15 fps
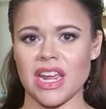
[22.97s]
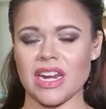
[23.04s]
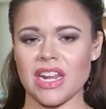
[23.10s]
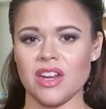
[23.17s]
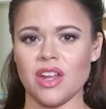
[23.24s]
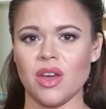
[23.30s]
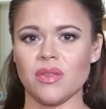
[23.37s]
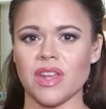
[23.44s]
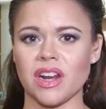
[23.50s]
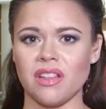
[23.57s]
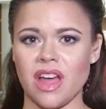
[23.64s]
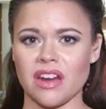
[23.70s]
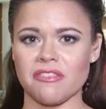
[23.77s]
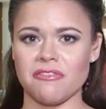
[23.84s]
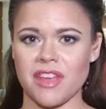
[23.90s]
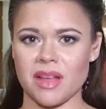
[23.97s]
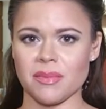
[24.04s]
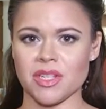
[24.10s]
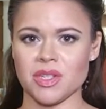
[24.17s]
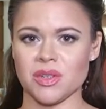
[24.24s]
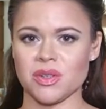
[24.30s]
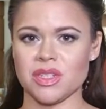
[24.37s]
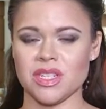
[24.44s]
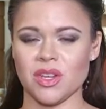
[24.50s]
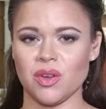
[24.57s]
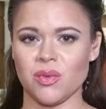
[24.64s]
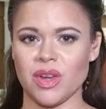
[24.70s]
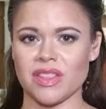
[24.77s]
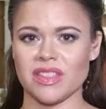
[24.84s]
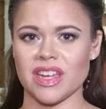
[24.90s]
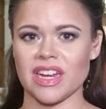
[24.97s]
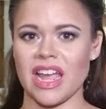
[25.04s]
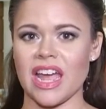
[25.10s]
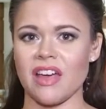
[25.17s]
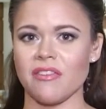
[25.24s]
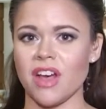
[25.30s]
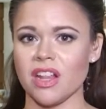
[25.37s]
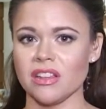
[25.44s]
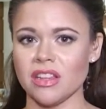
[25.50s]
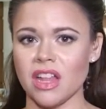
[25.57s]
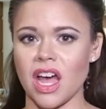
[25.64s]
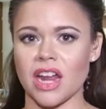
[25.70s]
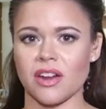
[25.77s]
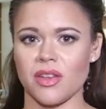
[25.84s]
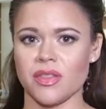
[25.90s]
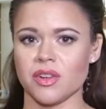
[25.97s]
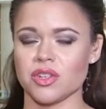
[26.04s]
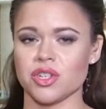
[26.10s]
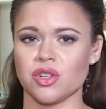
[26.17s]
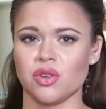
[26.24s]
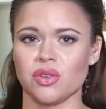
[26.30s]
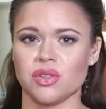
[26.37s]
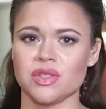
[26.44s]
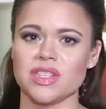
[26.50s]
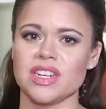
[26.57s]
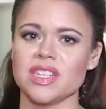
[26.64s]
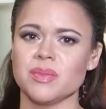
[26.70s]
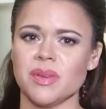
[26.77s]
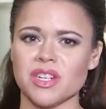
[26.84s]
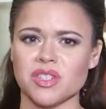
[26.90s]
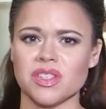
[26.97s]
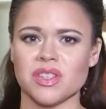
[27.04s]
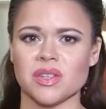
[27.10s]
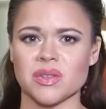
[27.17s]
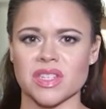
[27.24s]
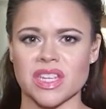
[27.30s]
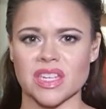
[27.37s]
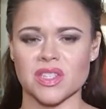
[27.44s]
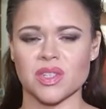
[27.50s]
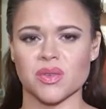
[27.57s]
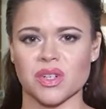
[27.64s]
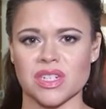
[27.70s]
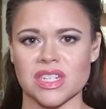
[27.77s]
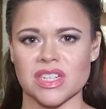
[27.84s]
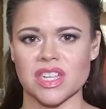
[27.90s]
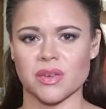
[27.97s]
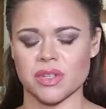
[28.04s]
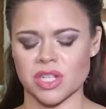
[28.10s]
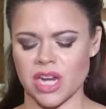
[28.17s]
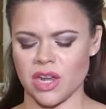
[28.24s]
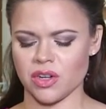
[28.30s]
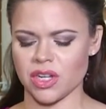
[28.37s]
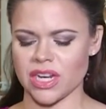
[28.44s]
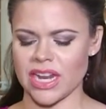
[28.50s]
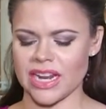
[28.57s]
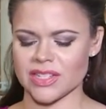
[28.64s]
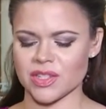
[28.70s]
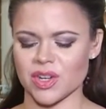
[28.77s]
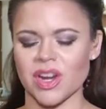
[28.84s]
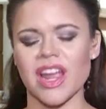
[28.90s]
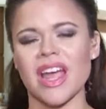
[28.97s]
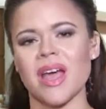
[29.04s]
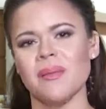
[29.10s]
And I know that a lot of families who deal with that have a lot on their shoulders, and especially those kids who are dealing with childhood cancer.